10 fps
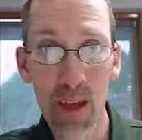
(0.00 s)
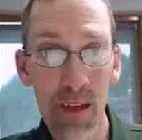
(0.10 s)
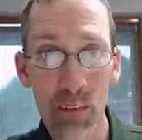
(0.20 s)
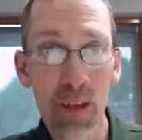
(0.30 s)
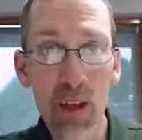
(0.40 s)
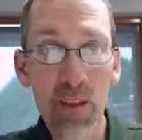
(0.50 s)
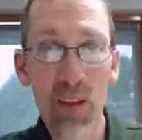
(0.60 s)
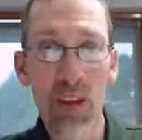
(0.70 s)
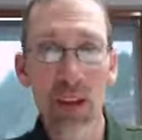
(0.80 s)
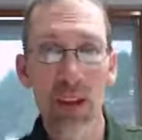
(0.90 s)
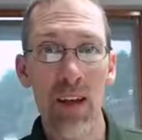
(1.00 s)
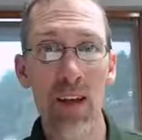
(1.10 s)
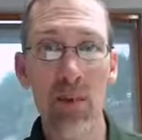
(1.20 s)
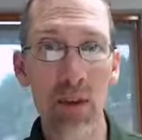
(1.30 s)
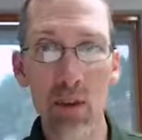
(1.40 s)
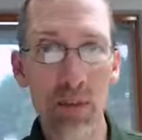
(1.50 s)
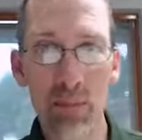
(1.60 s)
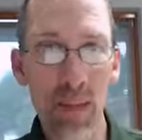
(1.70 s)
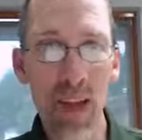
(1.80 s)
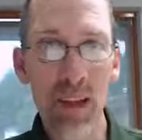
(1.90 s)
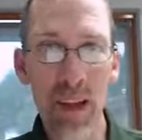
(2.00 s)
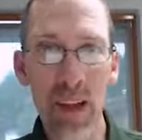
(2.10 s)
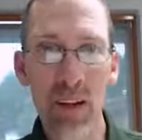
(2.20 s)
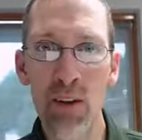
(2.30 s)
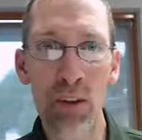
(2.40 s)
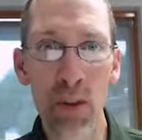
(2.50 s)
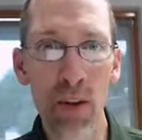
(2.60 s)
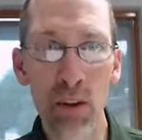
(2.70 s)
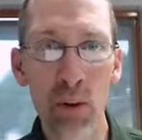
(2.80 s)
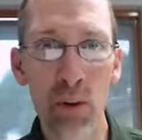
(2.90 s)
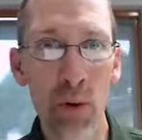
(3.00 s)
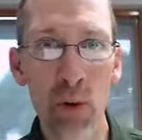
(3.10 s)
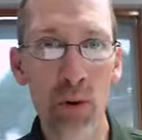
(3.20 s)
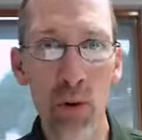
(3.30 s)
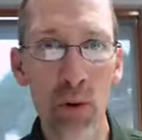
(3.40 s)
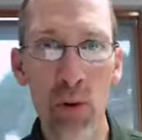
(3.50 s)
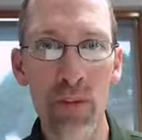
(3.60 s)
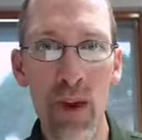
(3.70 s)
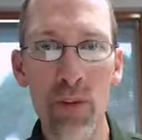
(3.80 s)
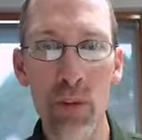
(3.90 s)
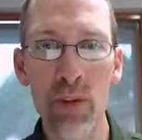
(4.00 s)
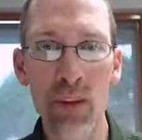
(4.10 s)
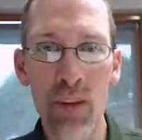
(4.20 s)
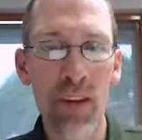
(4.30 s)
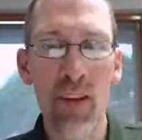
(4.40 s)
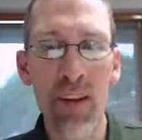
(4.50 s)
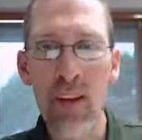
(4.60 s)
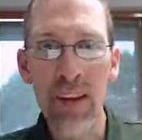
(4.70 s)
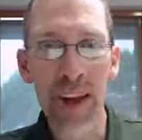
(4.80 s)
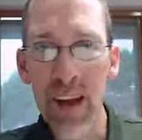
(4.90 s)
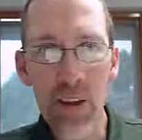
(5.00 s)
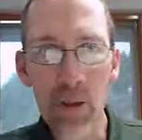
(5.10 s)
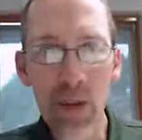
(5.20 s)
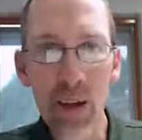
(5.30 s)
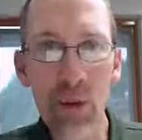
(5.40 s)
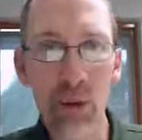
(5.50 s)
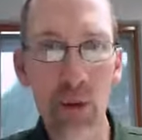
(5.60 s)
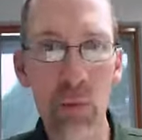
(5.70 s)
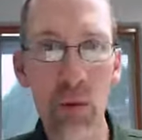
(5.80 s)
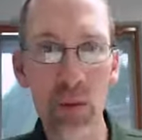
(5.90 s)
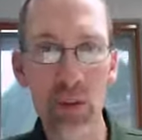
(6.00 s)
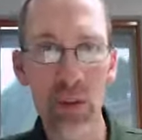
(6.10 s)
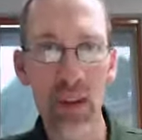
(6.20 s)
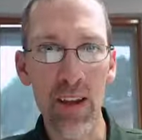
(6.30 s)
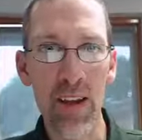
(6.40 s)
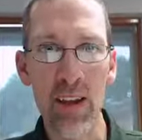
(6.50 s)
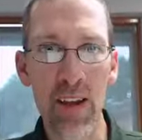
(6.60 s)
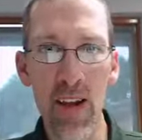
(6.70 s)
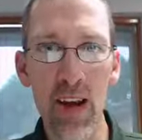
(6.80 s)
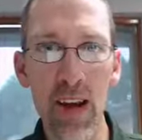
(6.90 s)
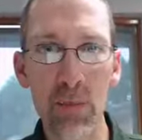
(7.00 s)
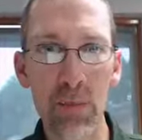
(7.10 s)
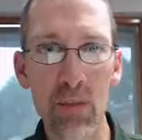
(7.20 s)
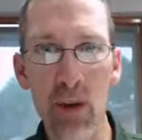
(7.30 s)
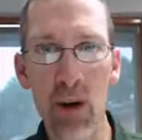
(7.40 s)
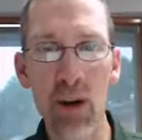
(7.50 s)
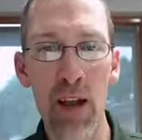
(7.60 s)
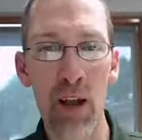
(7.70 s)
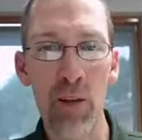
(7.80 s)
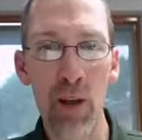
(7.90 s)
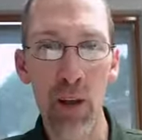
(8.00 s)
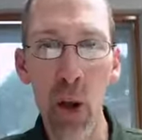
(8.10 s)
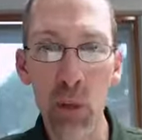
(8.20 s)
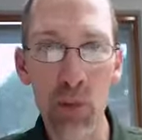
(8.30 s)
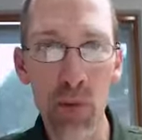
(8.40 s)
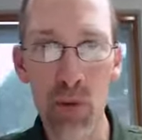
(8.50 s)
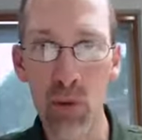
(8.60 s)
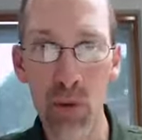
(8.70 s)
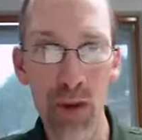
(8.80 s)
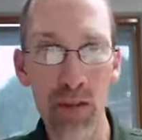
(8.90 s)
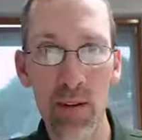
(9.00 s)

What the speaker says: Because when you're 18 to 22, 24, 25, 26, yeah, you can go through the motions like, yeah, I'm strong and healthy and I'll always be this way.